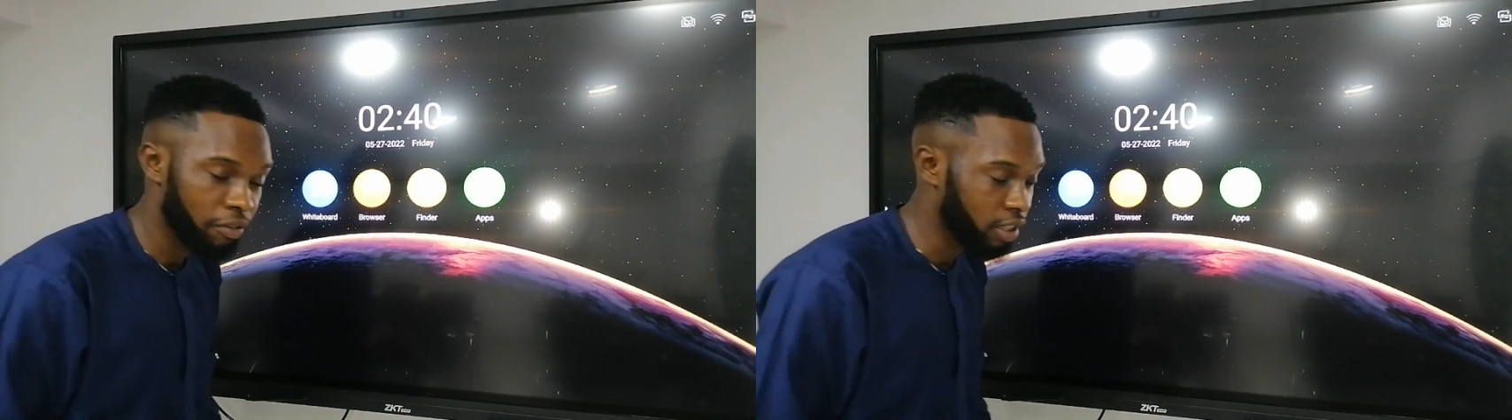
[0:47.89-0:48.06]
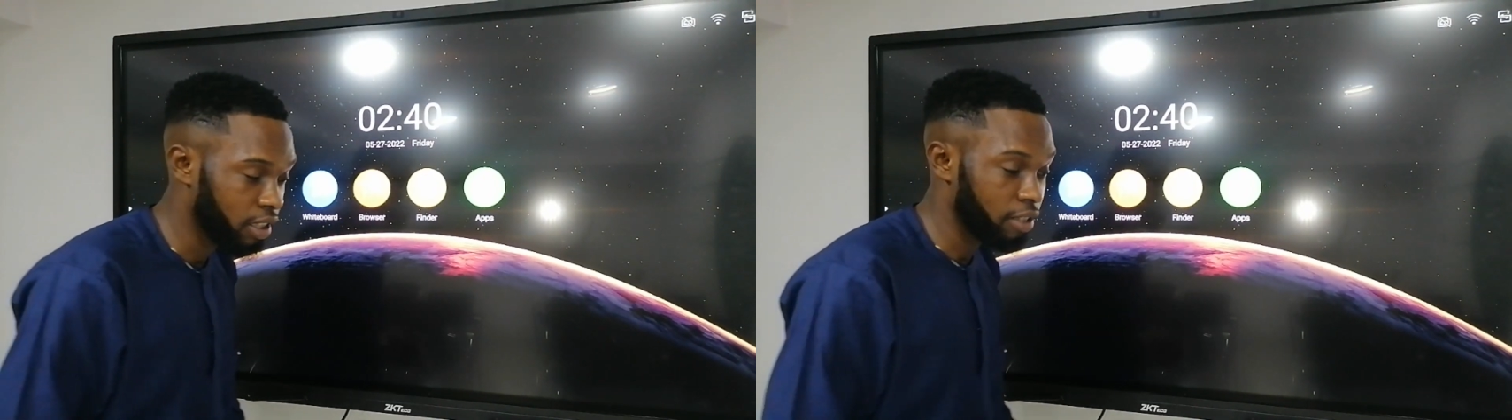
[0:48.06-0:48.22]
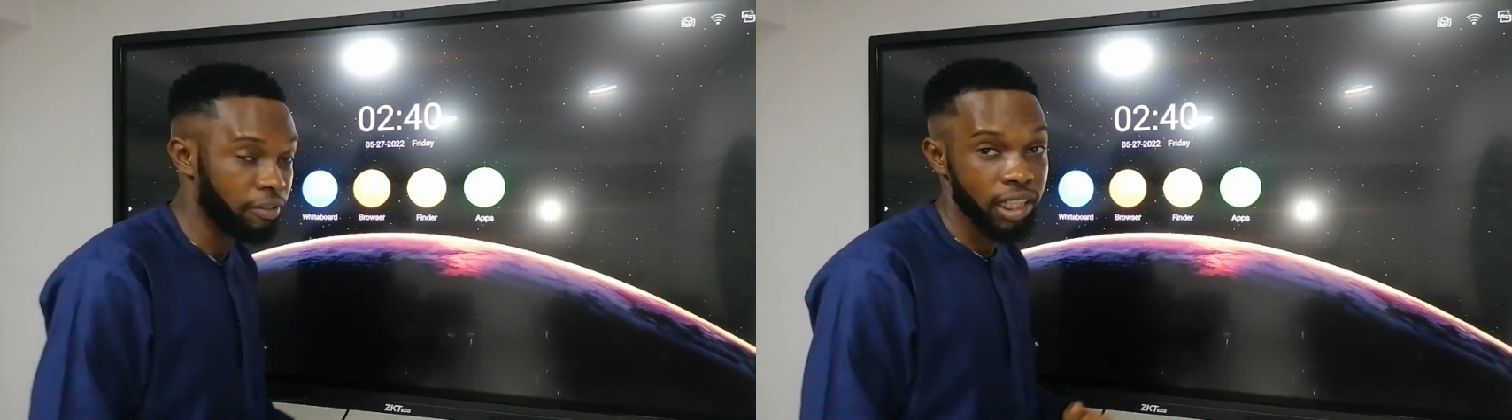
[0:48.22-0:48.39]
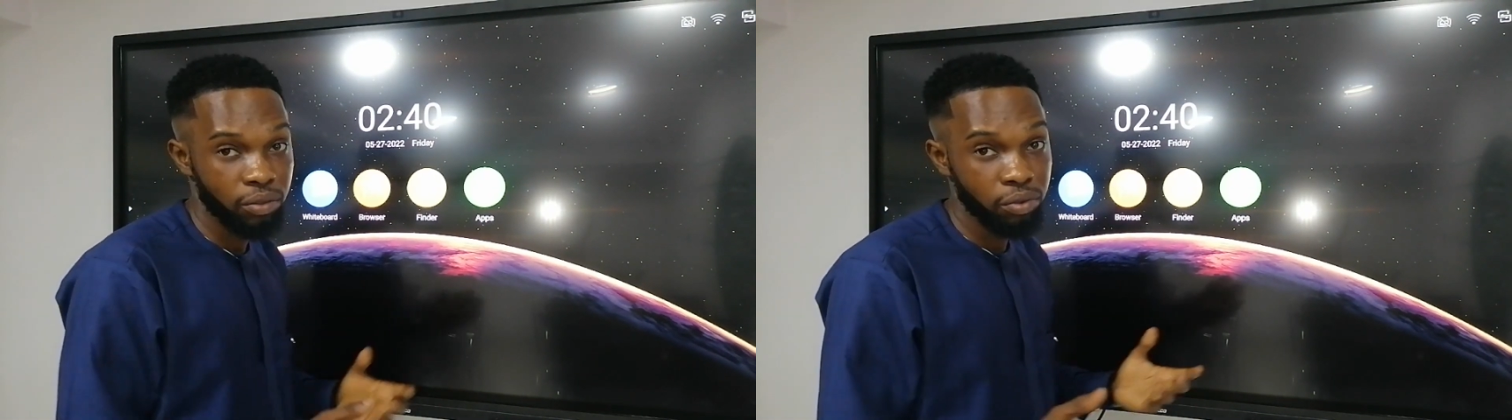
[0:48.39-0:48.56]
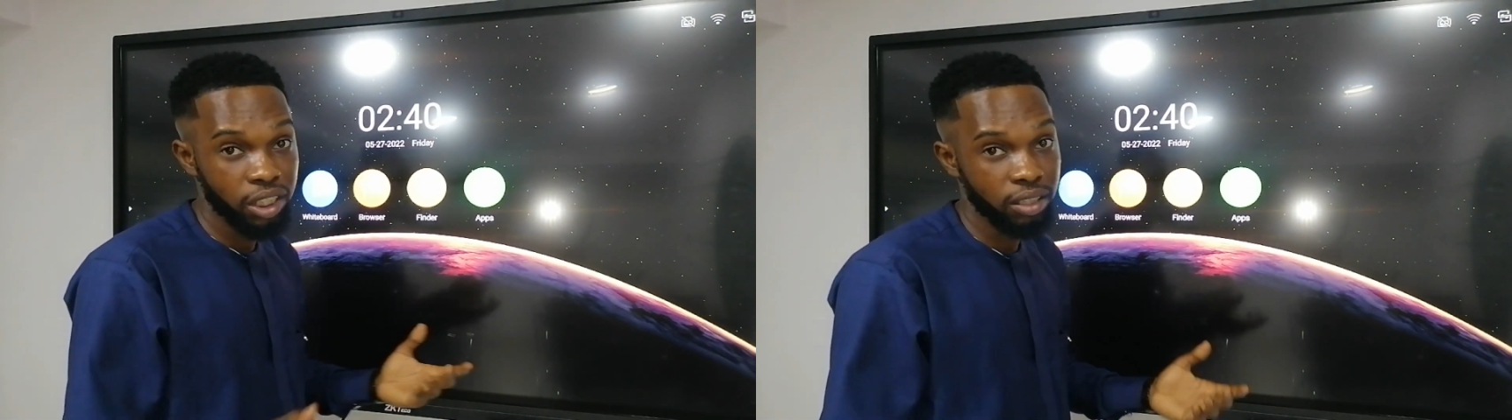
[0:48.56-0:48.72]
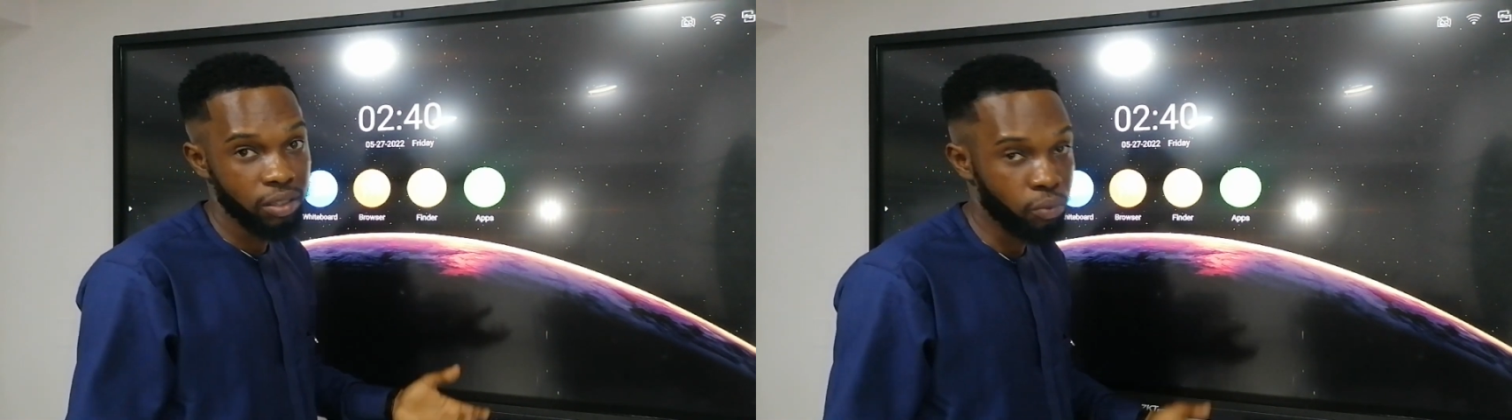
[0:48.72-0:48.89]
of this device,
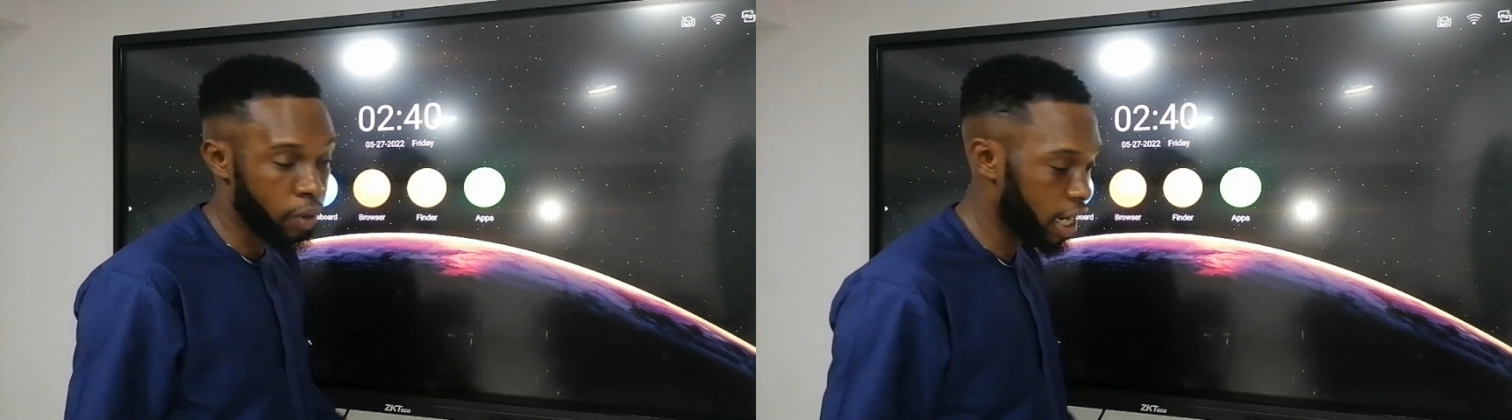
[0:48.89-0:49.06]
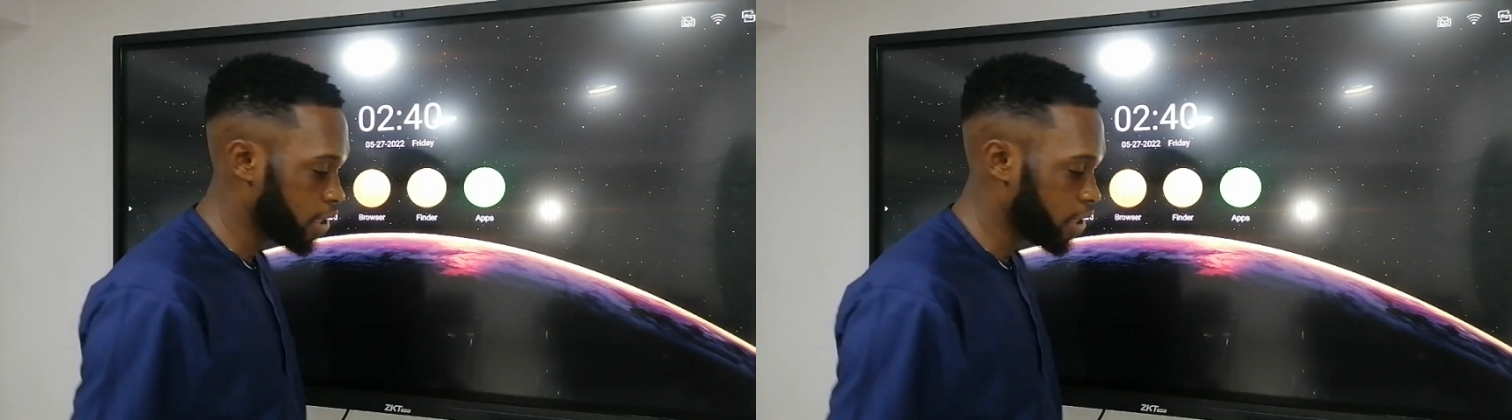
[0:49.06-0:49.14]
which is the